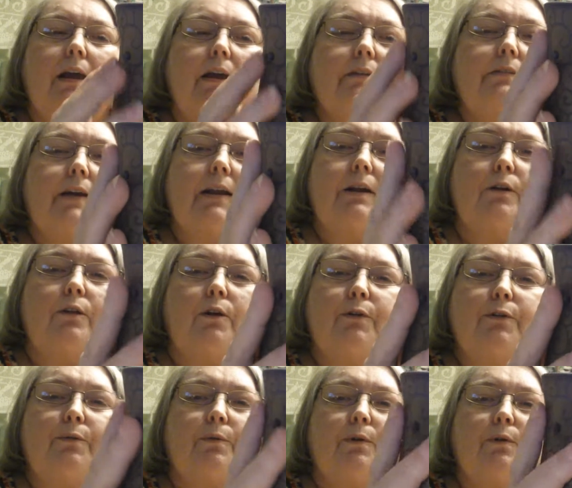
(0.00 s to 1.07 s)
It's not a glow
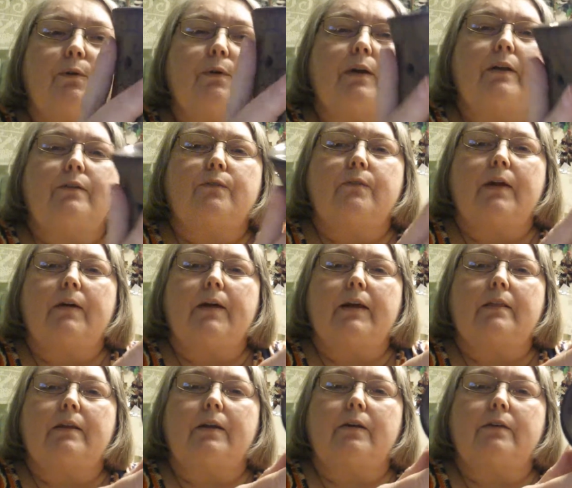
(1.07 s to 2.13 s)
through. It's very,
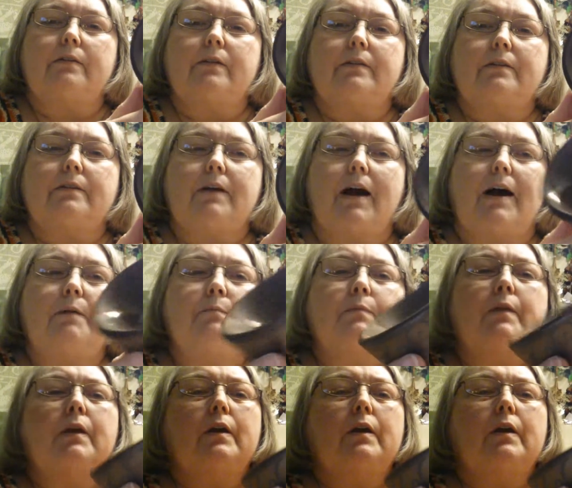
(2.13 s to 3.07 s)
and here it's on the top,